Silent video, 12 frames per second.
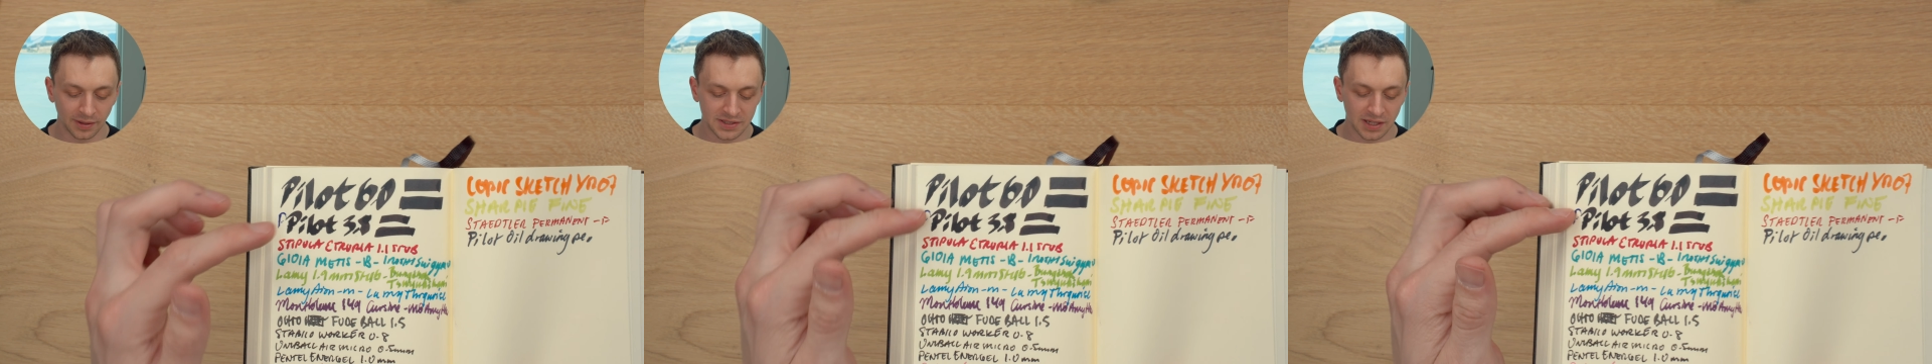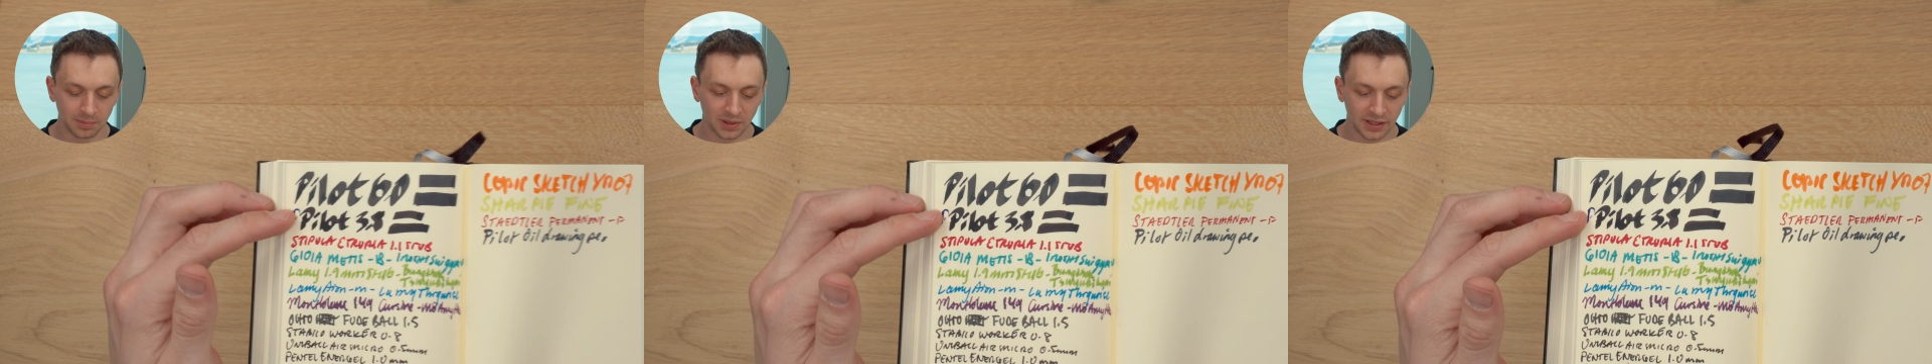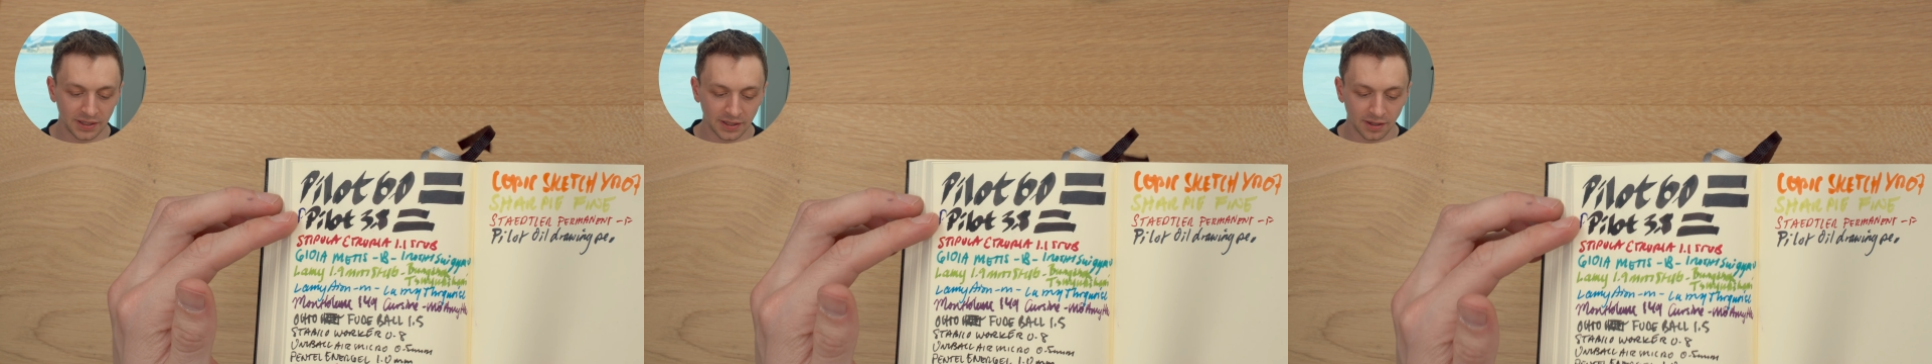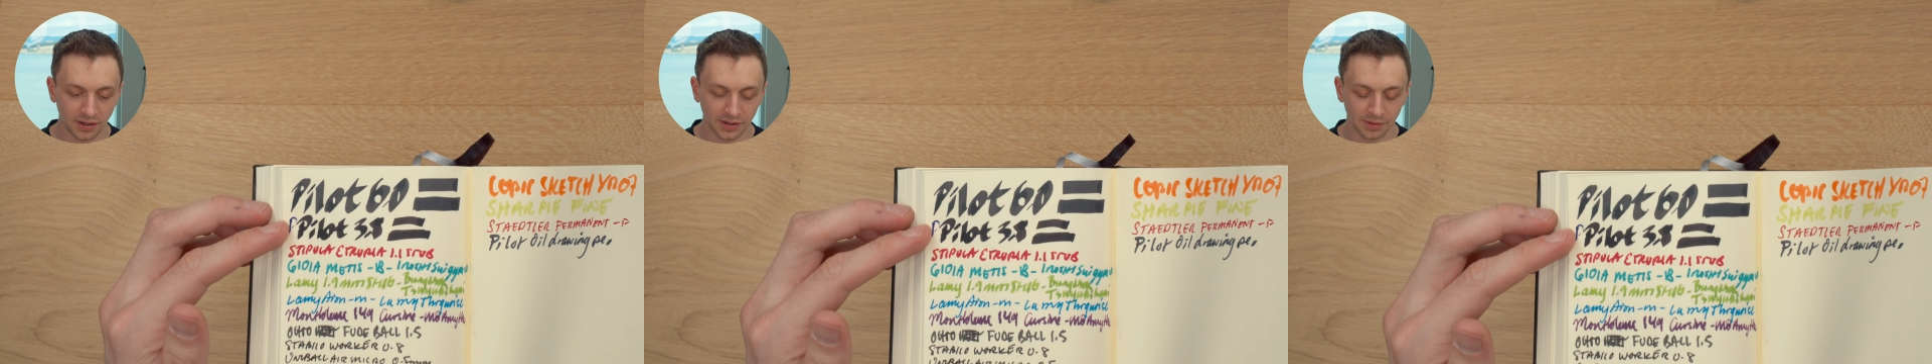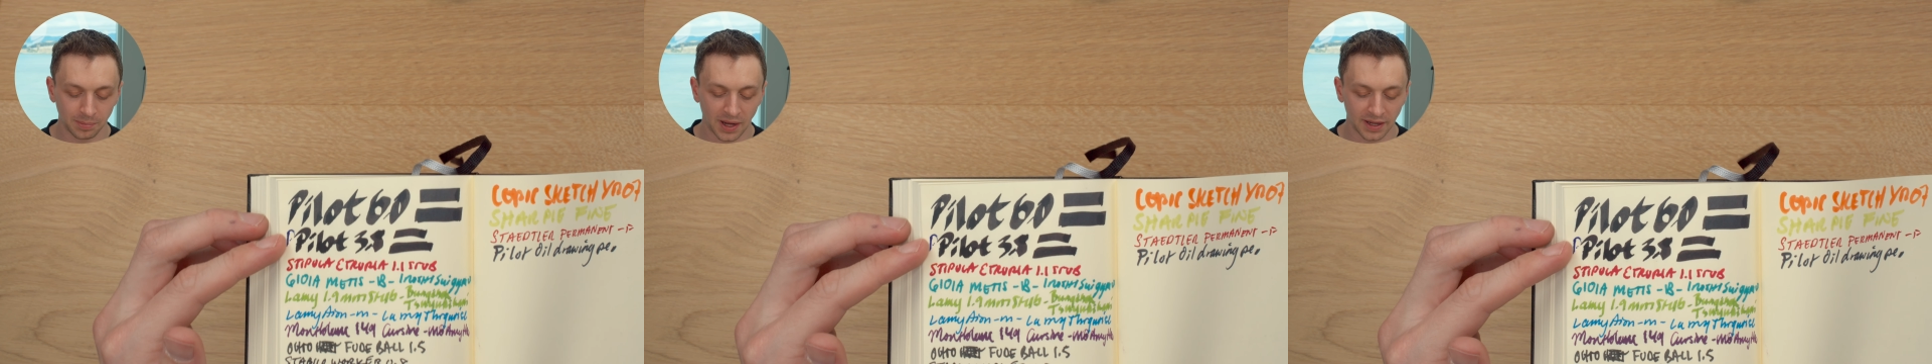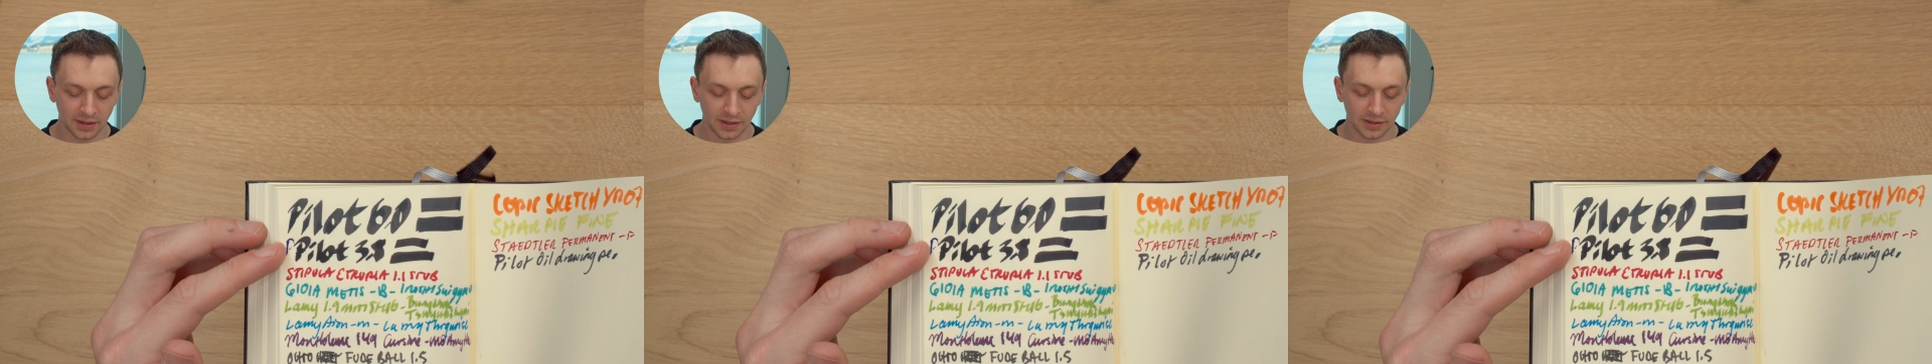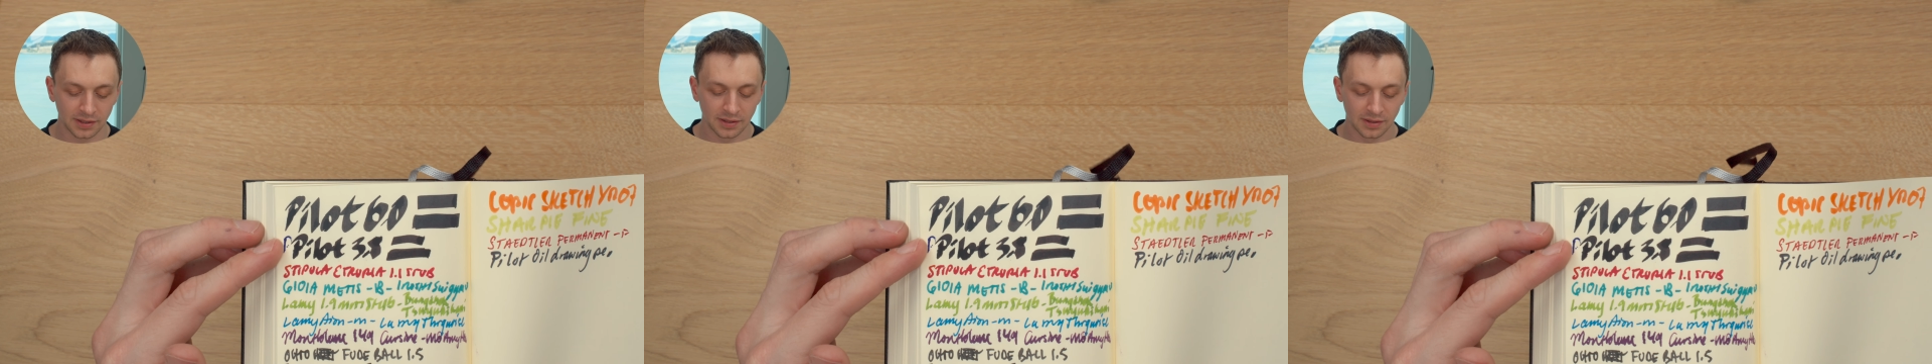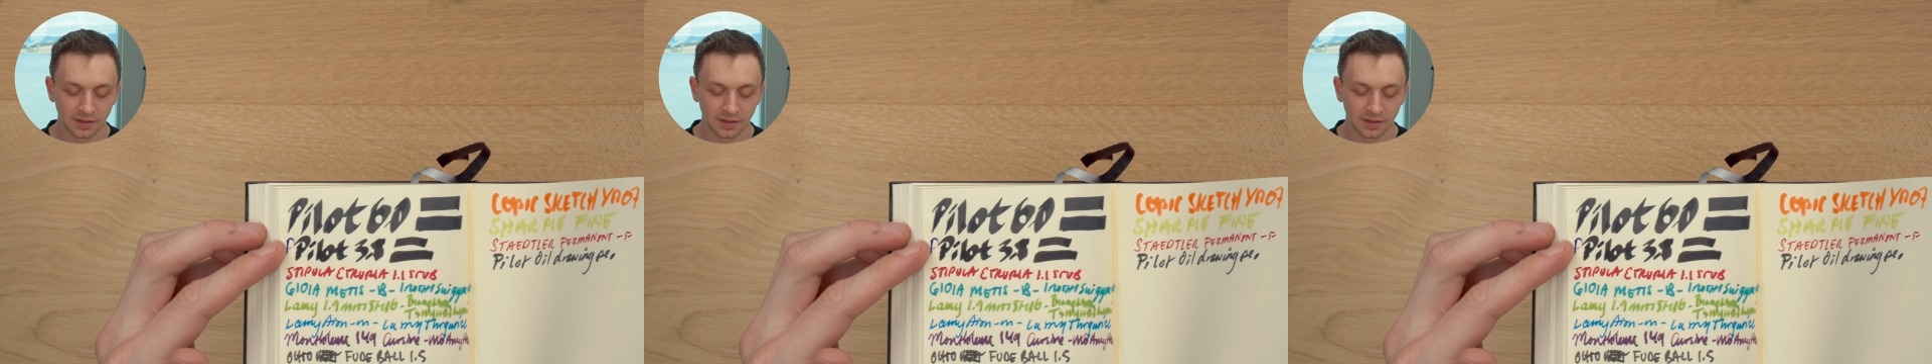I see bleeding on the pilot,